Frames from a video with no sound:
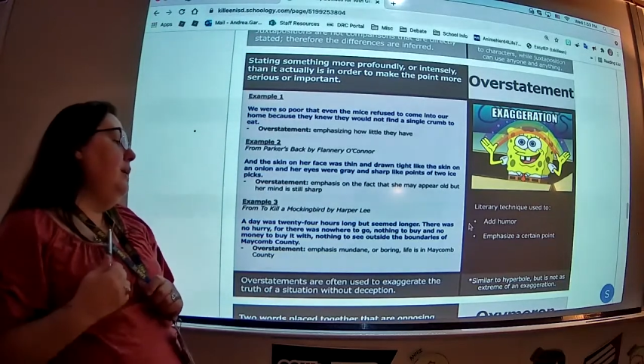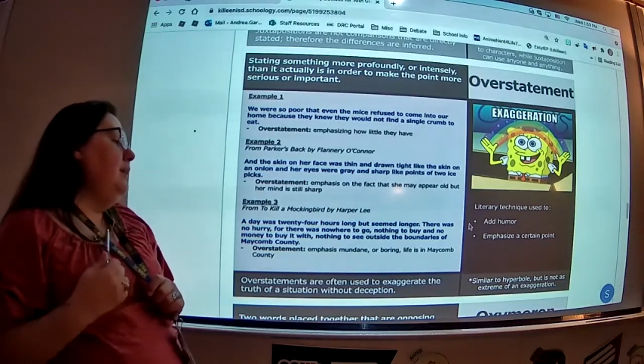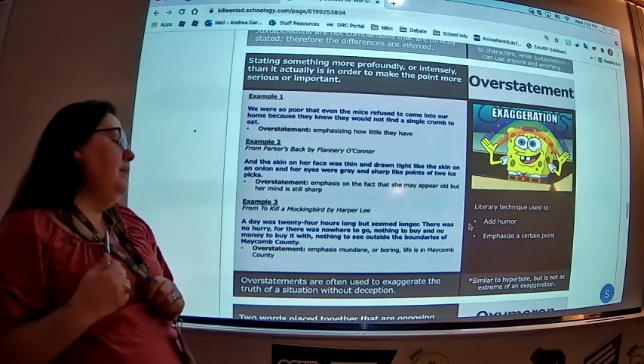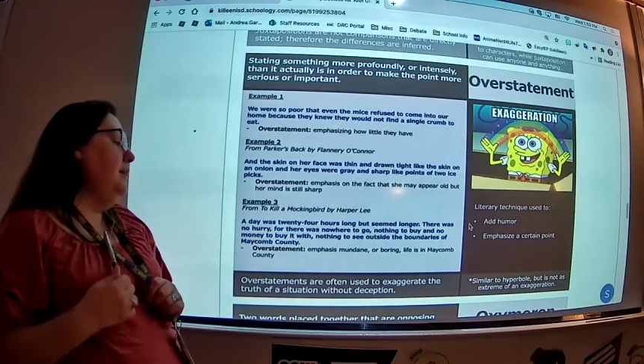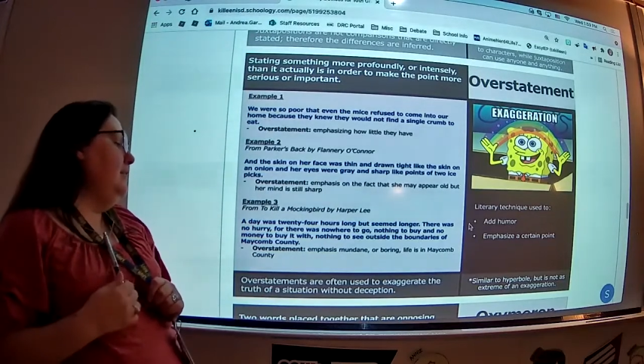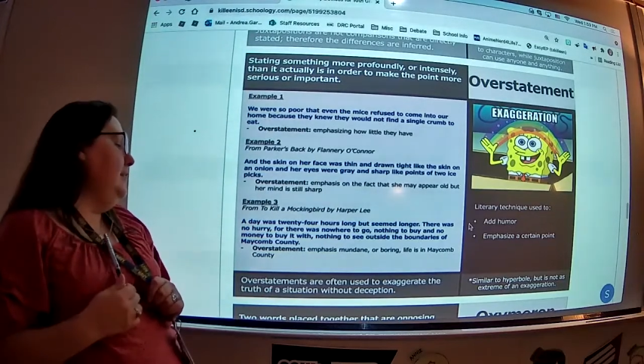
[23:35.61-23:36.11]

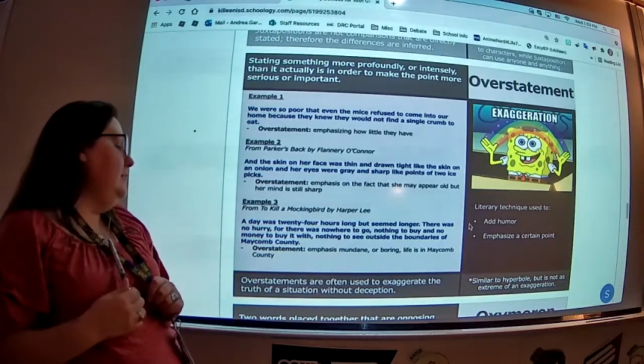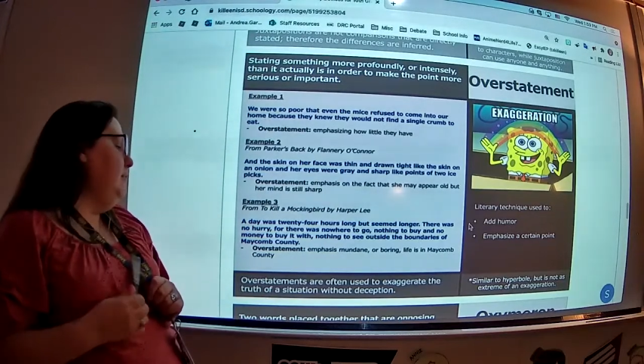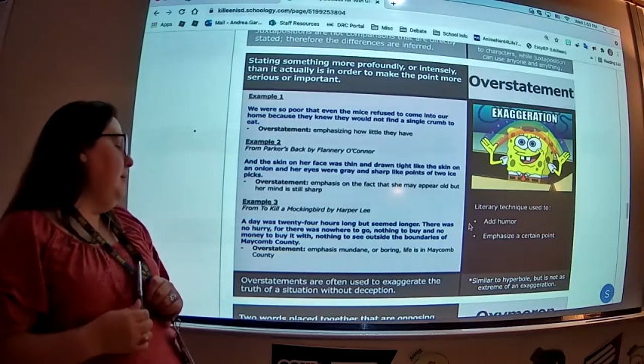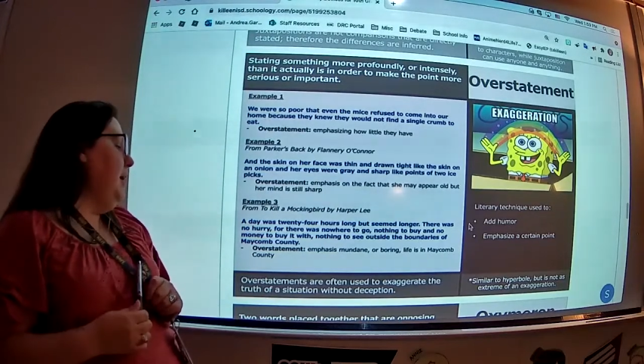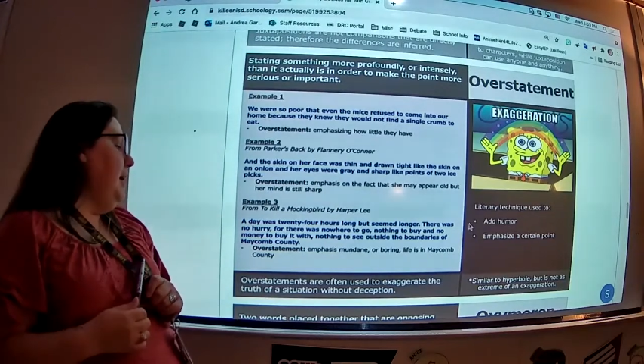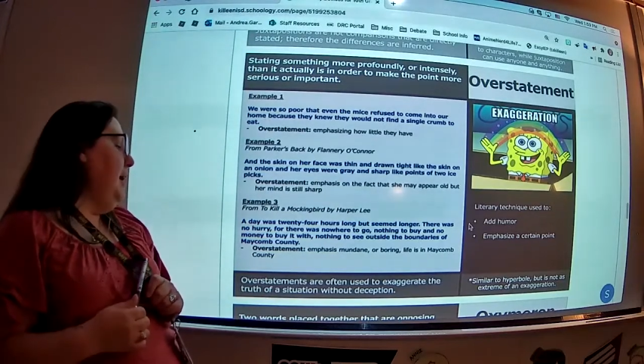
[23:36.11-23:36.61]
nothing to
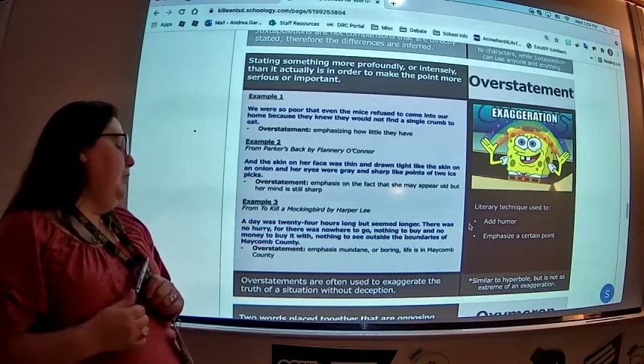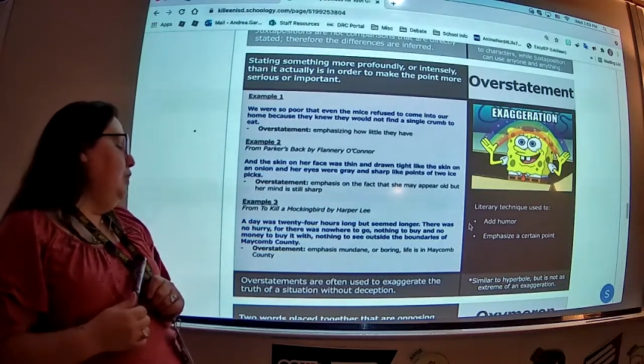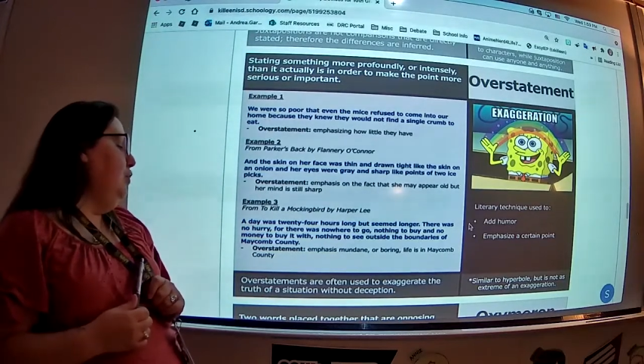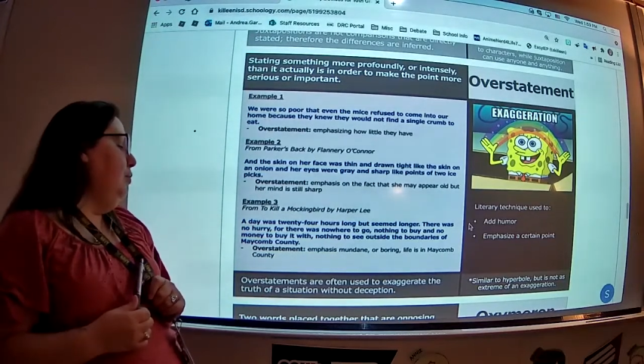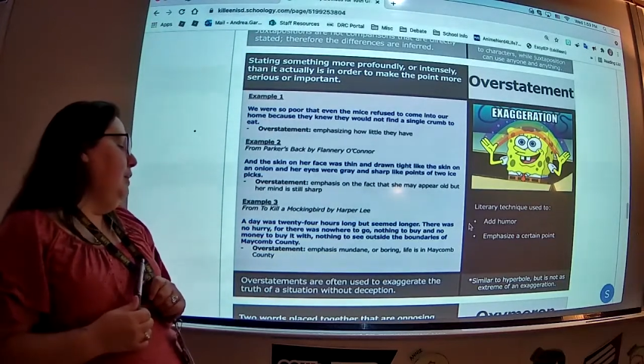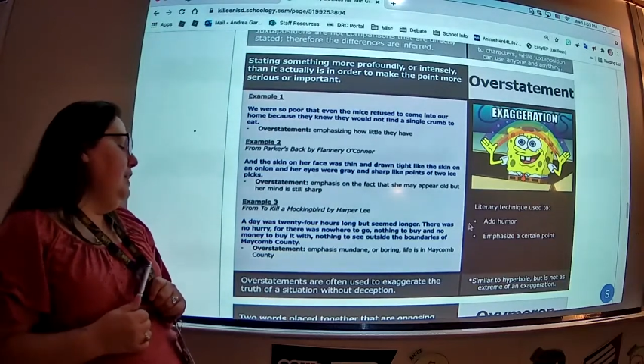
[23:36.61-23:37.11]
buy, and no
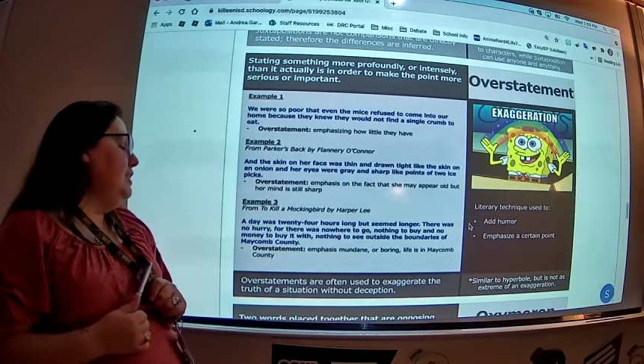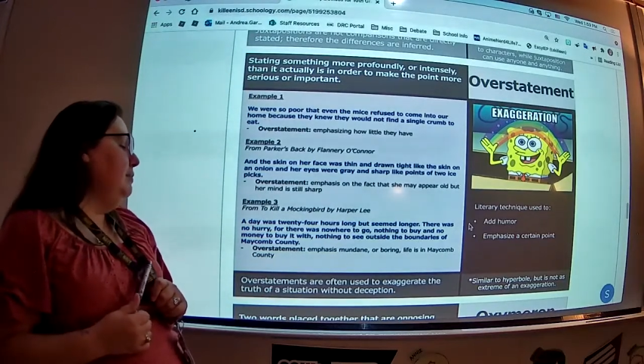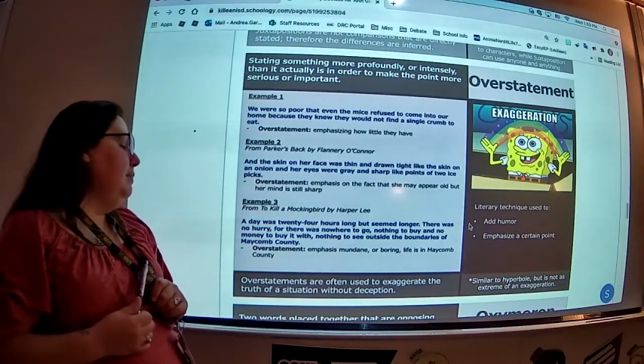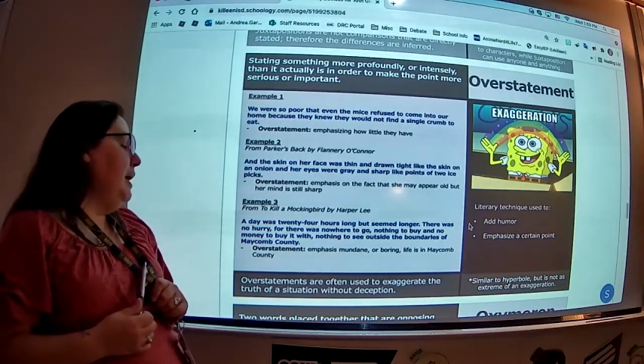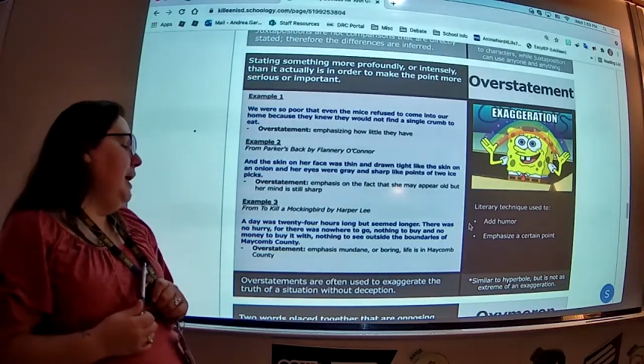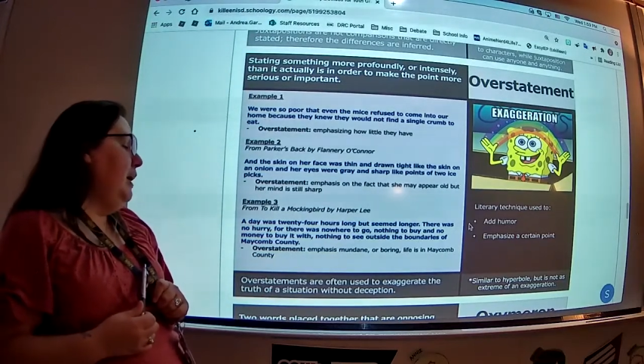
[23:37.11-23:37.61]
money to
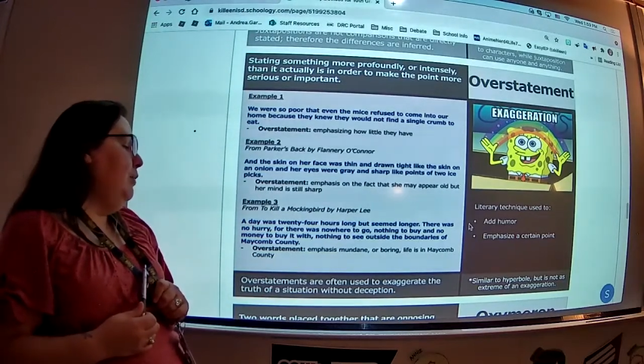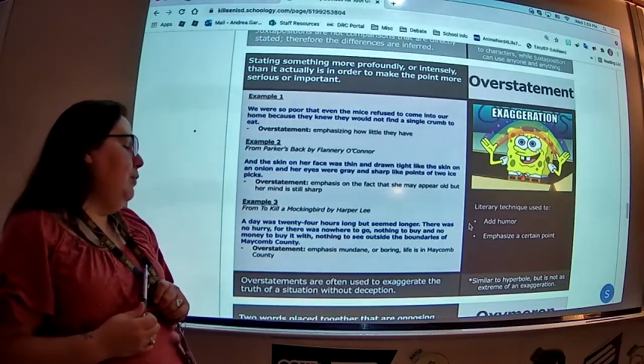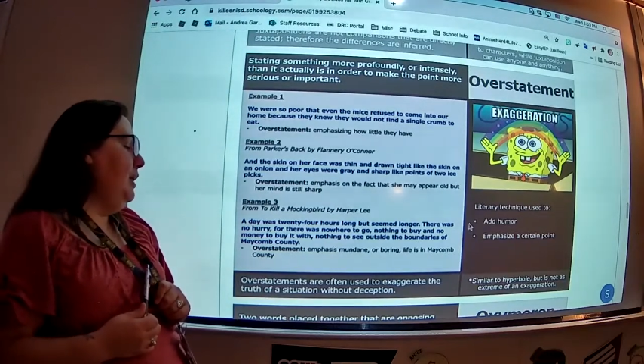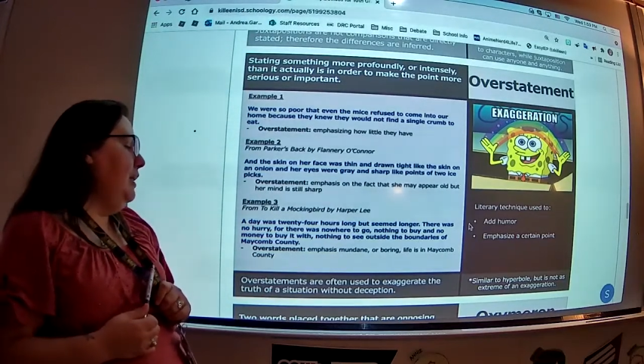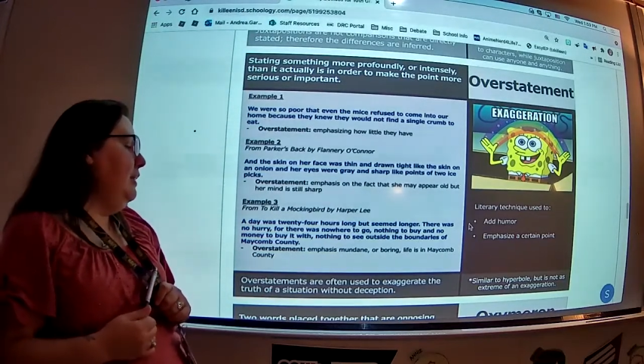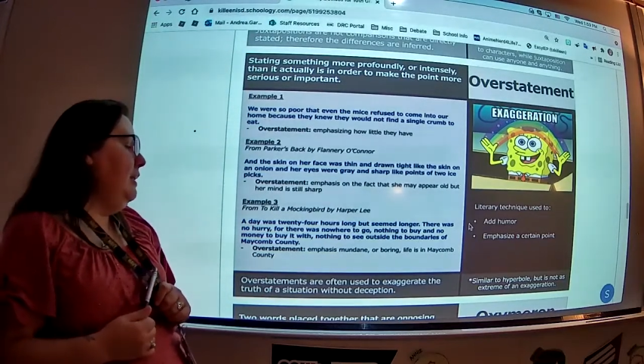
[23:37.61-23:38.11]
buy it with,